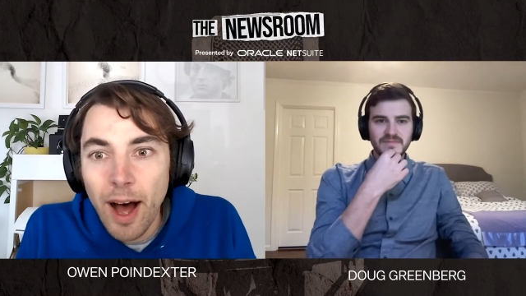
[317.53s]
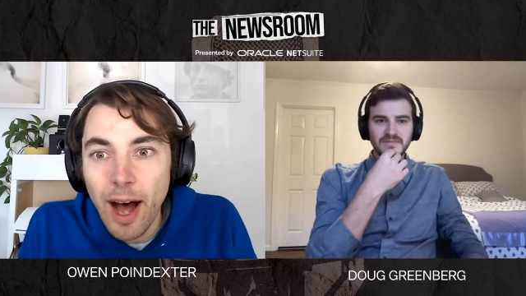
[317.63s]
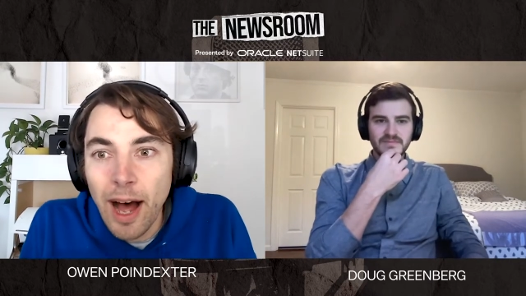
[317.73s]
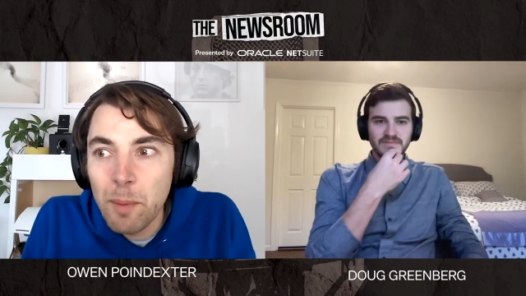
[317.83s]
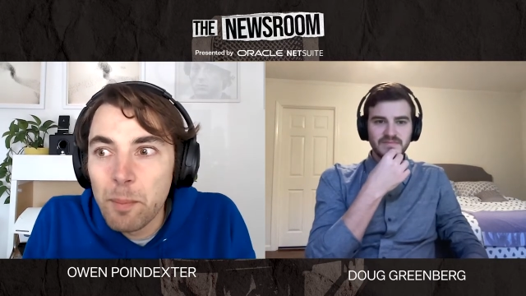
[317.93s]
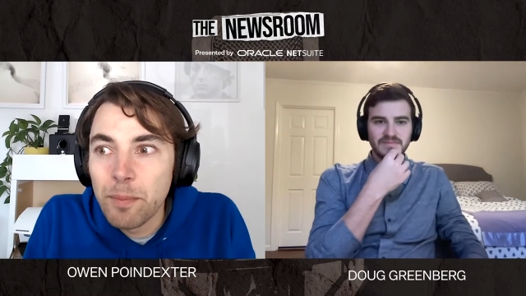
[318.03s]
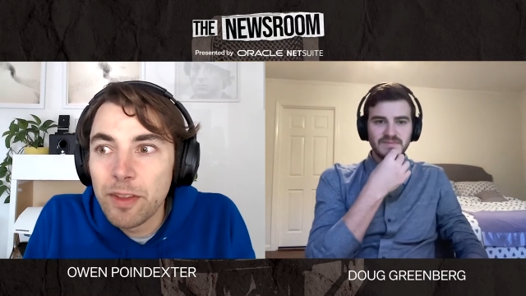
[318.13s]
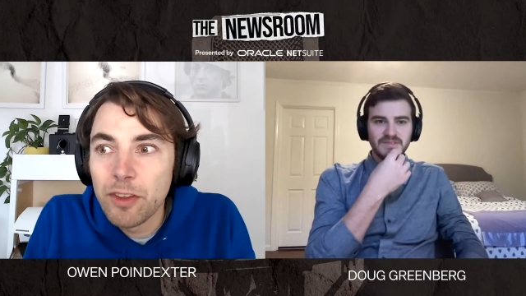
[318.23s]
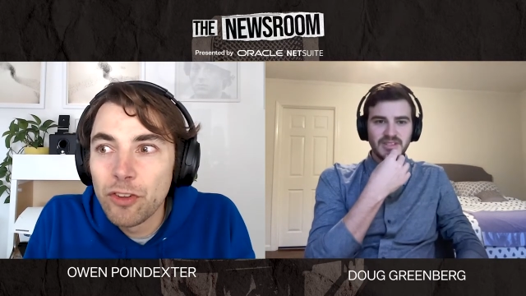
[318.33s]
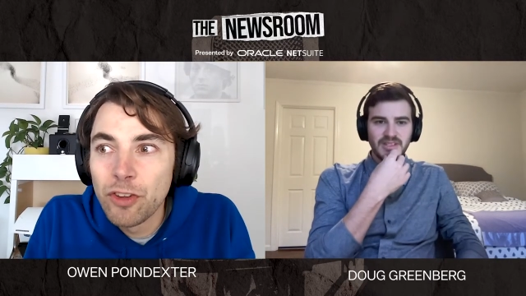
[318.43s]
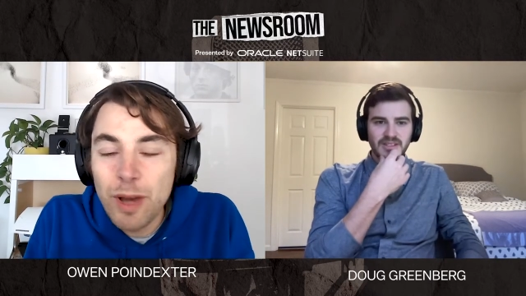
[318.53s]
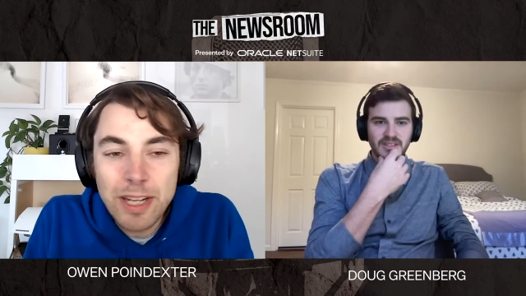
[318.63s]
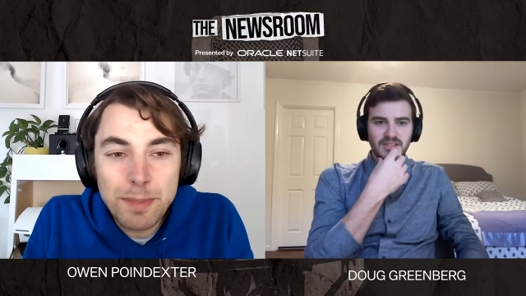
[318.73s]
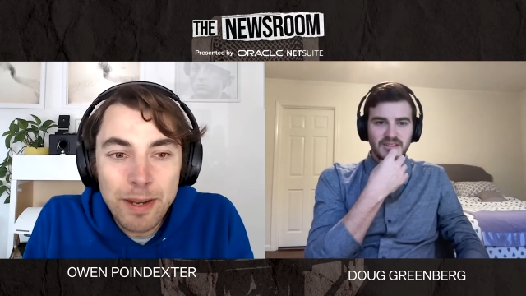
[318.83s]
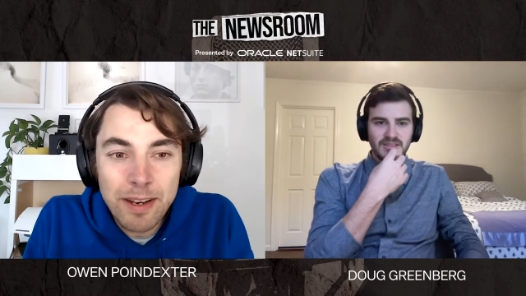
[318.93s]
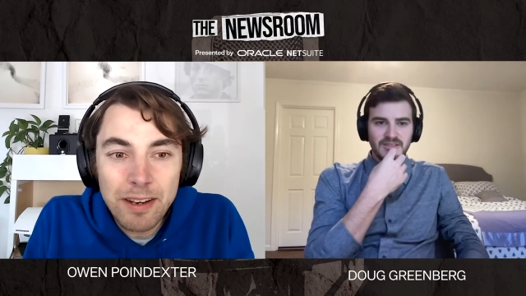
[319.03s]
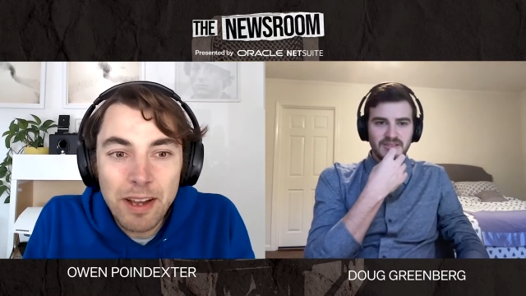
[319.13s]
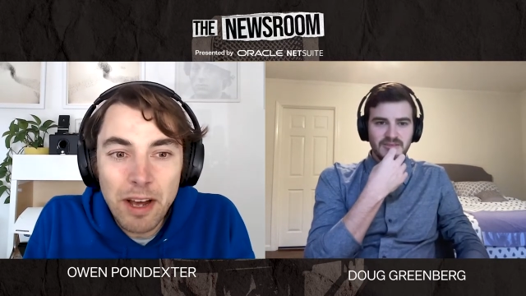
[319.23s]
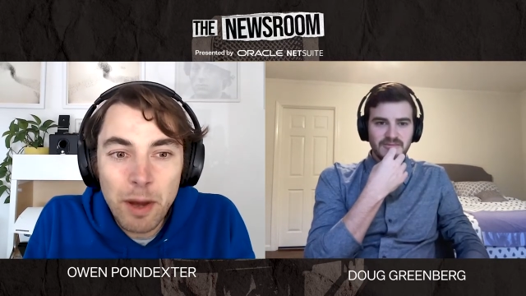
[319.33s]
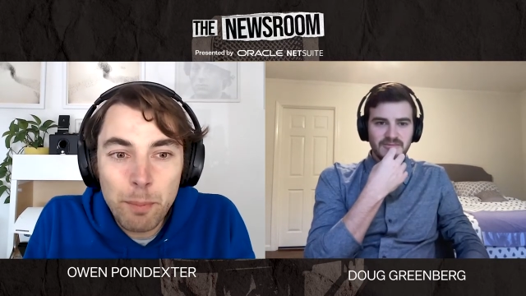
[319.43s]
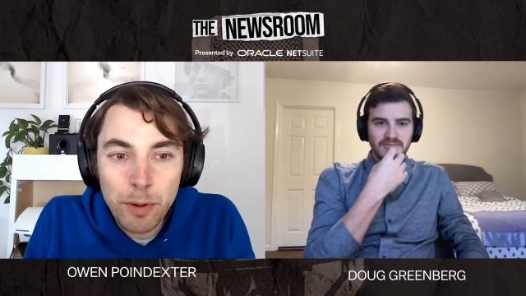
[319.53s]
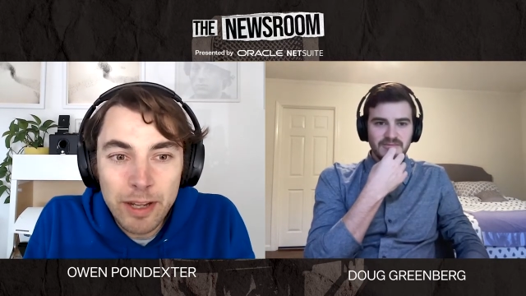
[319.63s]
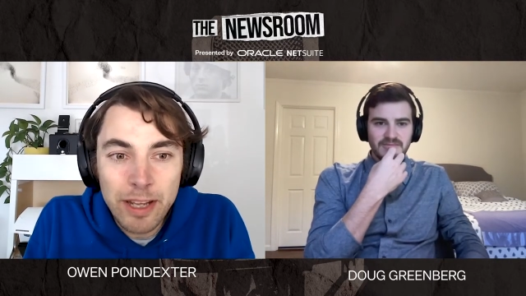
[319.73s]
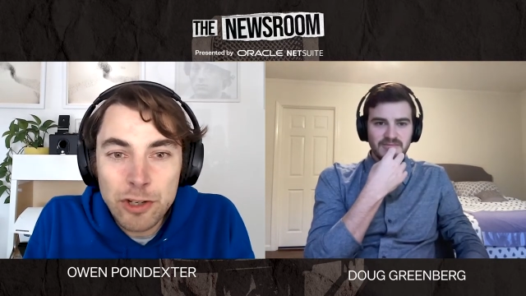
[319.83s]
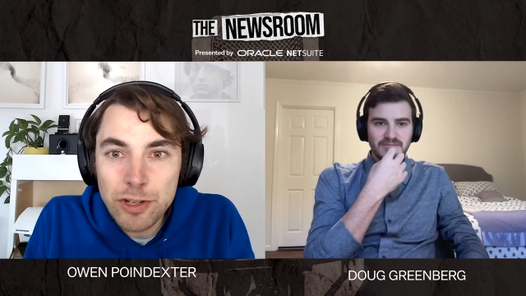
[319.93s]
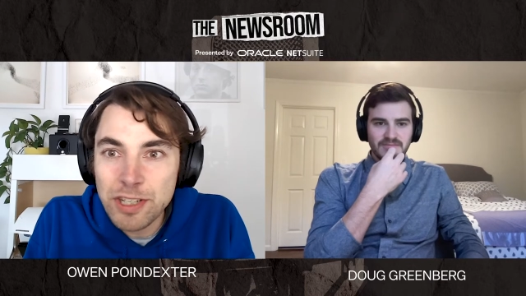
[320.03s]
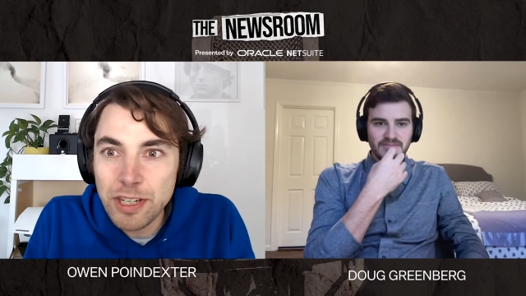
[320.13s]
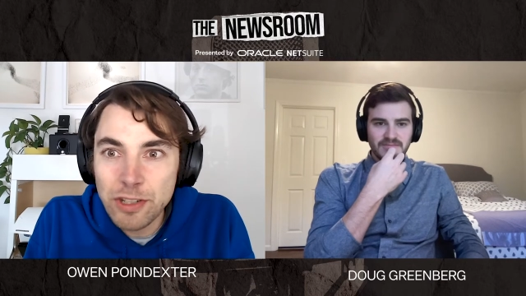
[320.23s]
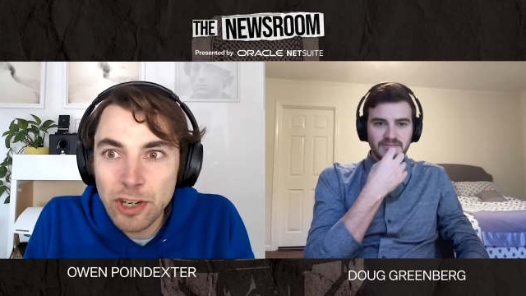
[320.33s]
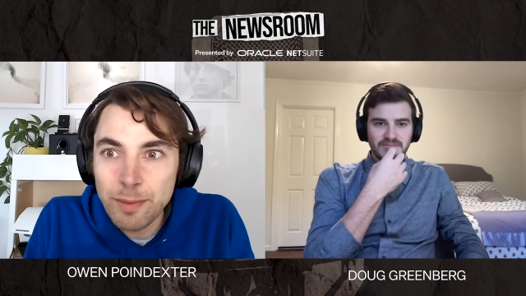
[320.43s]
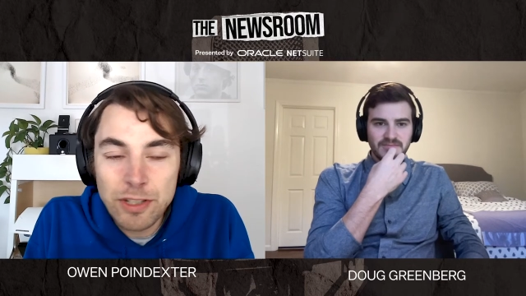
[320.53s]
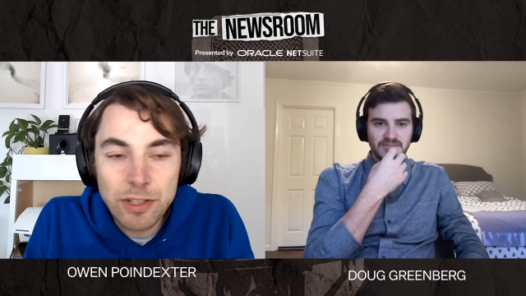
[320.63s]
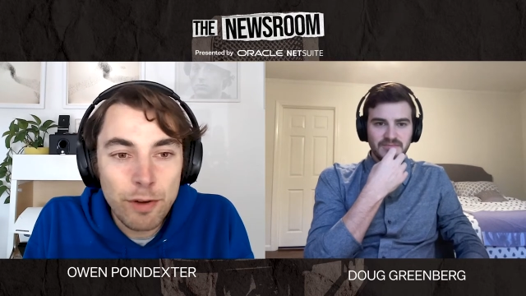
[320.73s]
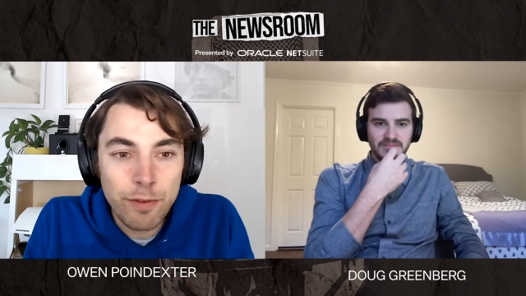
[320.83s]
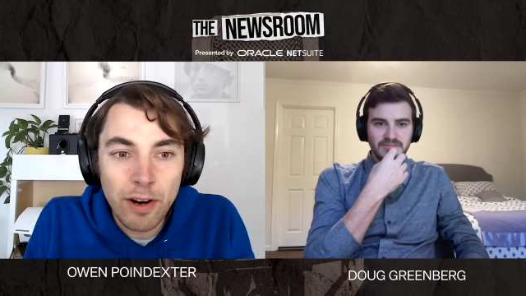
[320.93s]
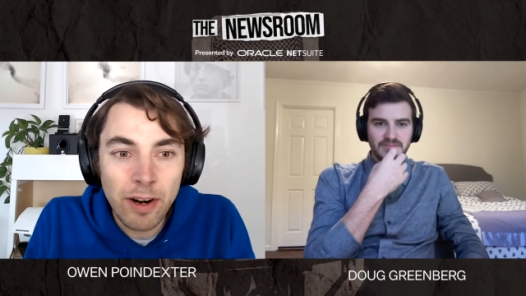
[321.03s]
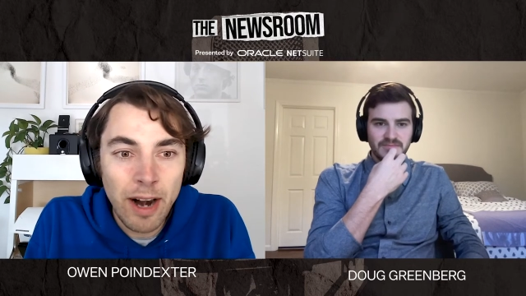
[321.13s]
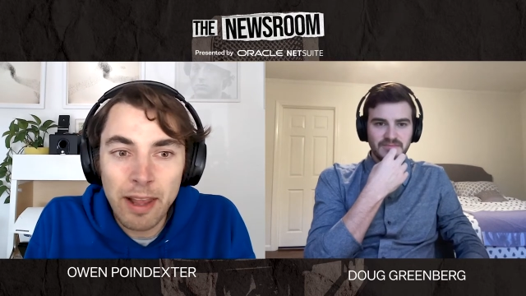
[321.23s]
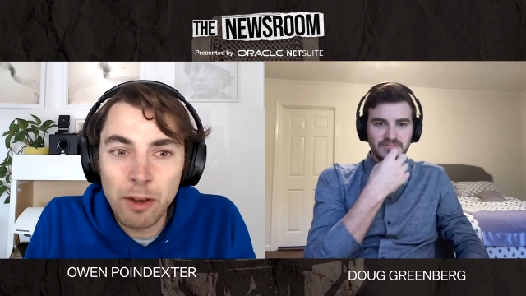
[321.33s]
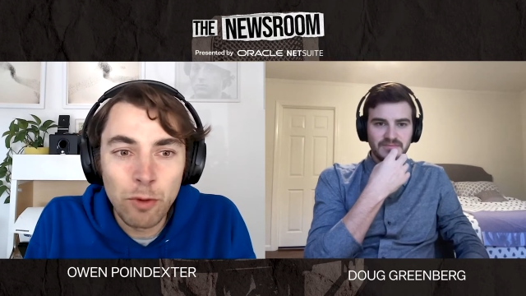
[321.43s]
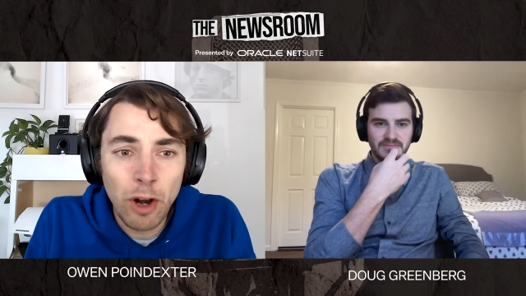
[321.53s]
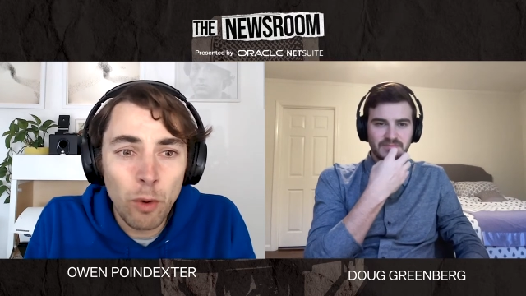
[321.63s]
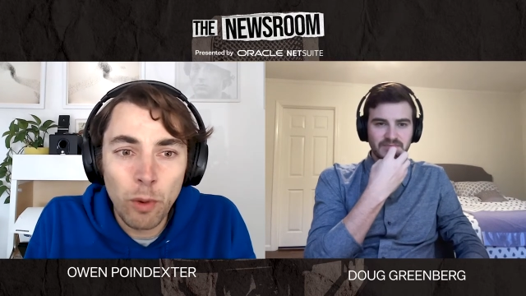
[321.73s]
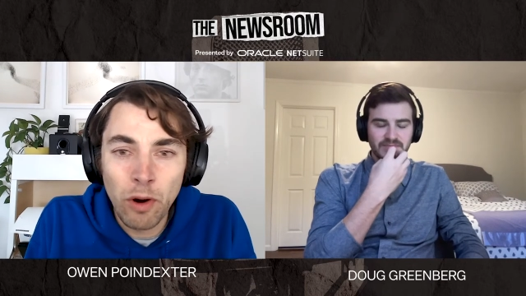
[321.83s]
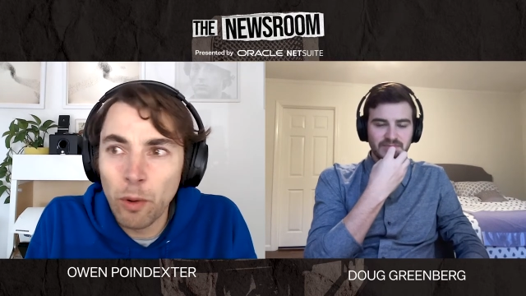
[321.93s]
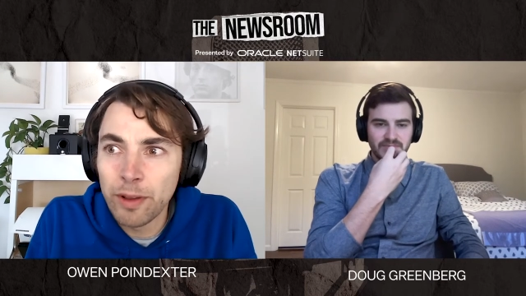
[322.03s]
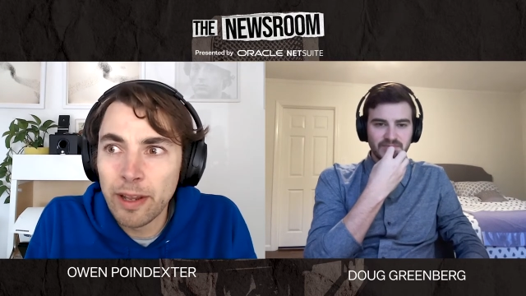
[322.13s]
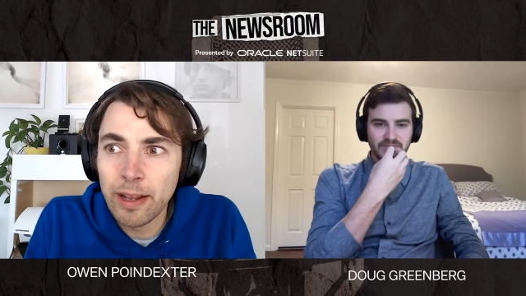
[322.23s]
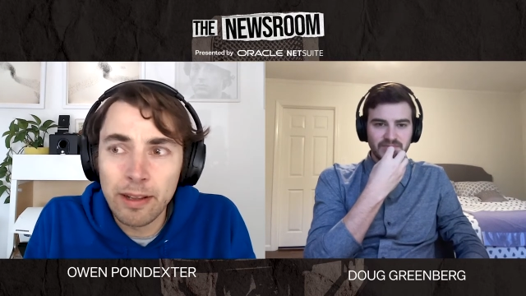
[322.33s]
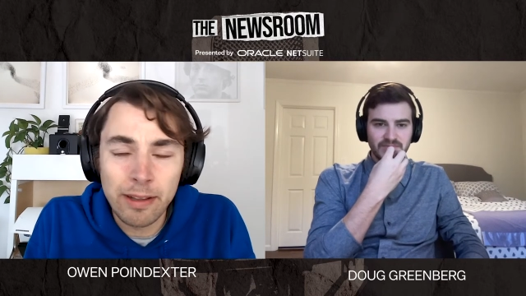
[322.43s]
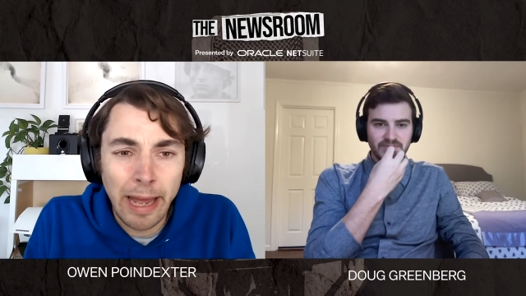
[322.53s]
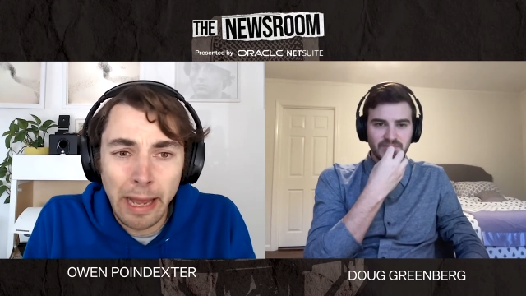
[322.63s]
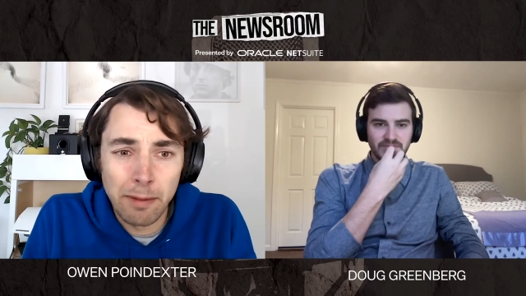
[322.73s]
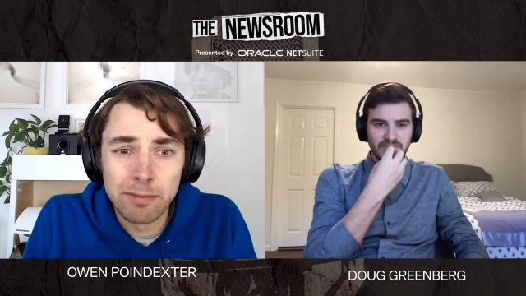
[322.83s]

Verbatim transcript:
Speaker 1: Um, so it's been a pretty interesting tournament so far, and you know we're only like